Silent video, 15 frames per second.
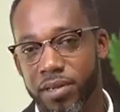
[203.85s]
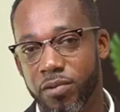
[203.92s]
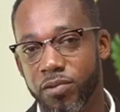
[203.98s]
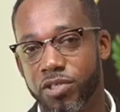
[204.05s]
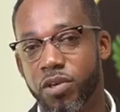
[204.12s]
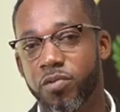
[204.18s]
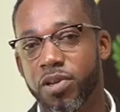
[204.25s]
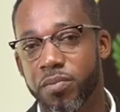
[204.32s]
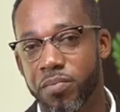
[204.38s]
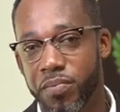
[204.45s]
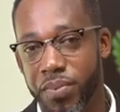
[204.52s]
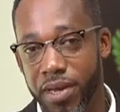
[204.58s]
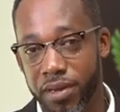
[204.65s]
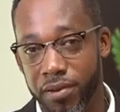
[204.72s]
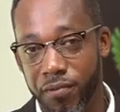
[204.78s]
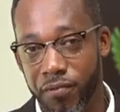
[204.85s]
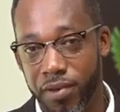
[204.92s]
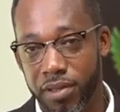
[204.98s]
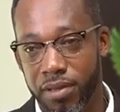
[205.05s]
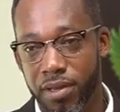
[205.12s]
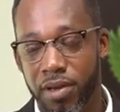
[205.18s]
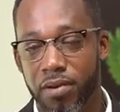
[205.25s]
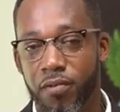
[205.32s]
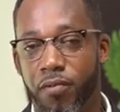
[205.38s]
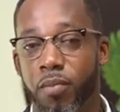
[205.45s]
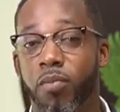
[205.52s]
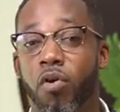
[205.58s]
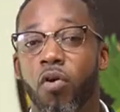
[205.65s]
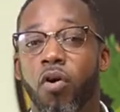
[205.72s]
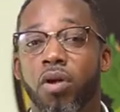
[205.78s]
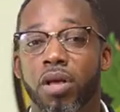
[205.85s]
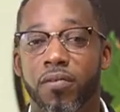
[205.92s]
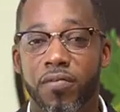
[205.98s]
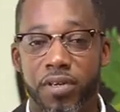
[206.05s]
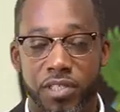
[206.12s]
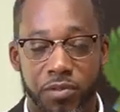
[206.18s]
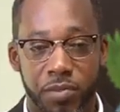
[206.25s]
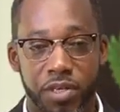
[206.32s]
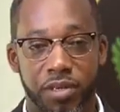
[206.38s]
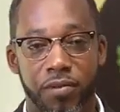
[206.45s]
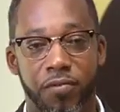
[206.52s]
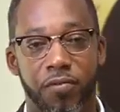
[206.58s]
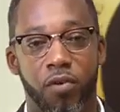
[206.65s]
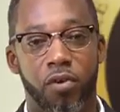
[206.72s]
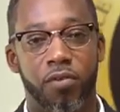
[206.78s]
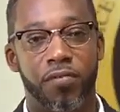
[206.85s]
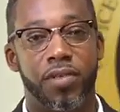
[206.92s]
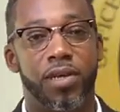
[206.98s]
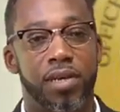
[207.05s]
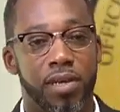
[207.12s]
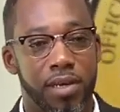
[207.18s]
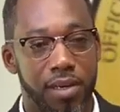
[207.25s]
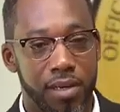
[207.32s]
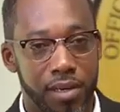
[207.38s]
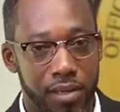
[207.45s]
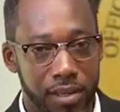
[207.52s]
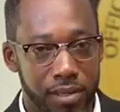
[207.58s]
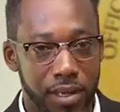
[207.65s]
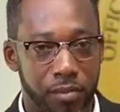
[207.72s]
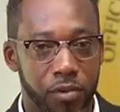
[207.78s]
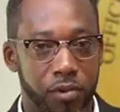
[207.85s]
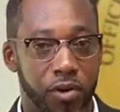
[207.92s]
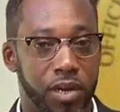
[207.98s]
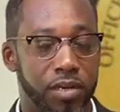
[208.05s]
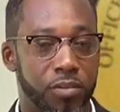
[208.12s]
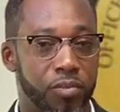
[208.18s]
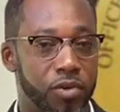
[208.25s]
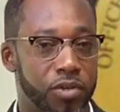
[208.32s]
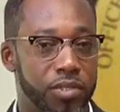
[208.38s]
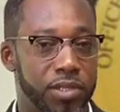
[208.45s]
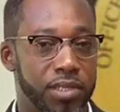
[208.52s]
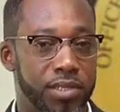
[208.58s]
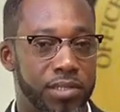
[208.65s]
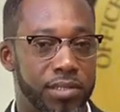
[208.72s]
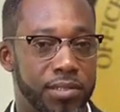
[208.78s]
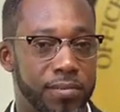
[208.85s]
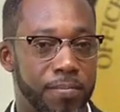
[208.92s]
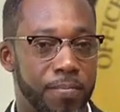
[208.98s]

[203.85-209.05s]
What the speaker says: Lucia will benefit from all of us being involved in the democratic process.